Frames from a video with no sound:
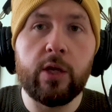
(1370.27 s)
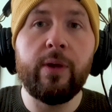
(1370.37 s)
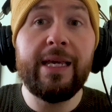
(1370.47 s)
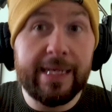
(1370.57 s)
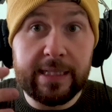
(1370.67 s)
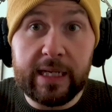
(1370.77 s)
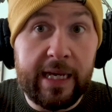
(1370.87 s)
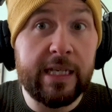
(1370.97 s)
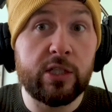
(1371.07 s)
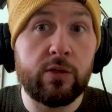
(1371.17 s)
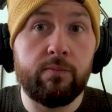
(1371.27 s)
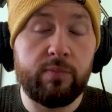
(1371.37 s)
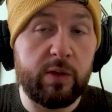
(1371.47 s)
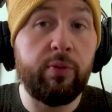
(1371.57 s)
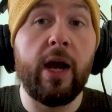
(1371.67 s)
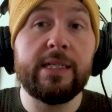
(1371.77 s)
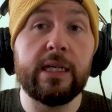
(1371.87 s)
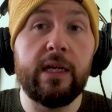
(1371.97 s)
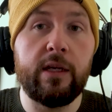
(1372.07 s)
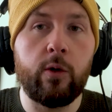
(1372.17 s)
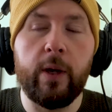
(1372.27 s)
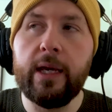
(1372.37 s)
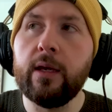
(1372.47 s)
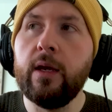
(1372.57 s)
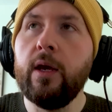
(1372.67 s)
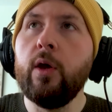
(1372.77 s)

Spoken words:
though he is surprisingly quick,